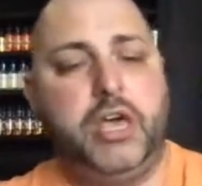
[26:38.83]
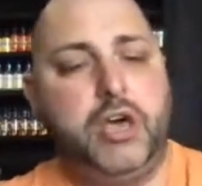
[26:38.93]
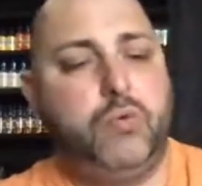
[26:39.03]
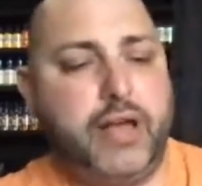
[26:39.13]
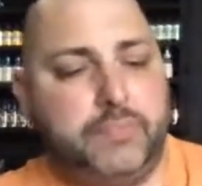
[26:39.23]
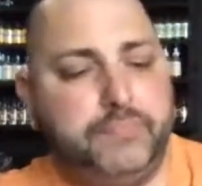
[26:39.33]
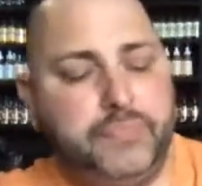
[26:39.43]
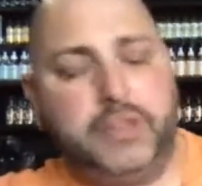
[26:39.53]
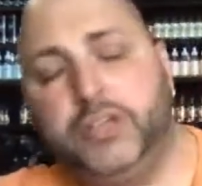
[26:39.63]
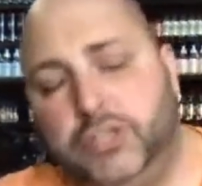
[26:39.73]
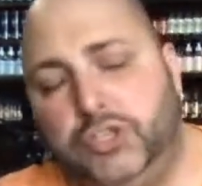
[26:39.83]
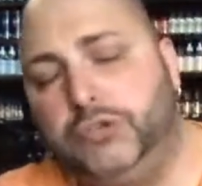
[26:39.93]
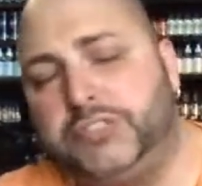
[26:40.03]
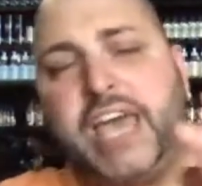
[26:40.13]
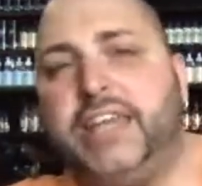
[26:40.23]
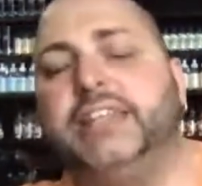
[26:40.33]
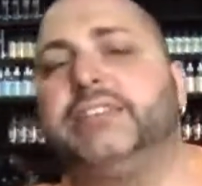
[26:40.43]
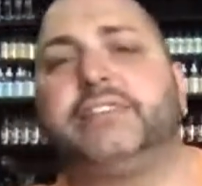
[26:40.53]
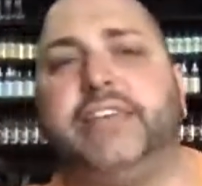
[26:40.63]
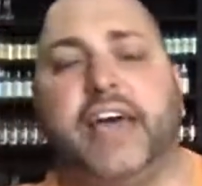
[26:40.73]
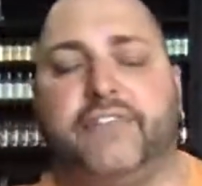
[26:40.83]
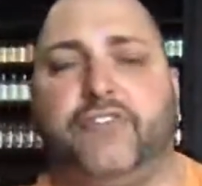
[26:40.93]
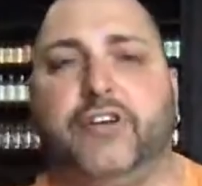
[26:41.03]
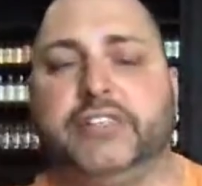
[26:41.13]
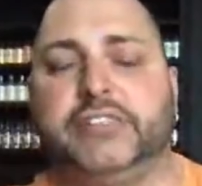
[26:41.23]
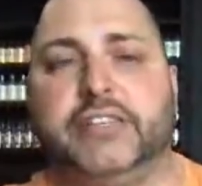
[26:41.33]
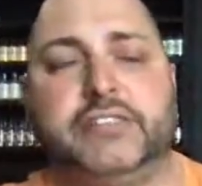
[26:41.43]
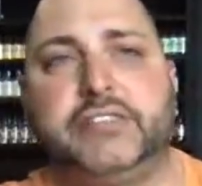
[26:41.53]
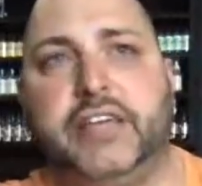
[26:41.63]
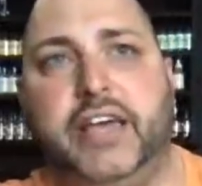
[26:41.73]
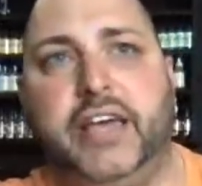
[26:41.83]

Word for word: Well, you take this deck, for instance.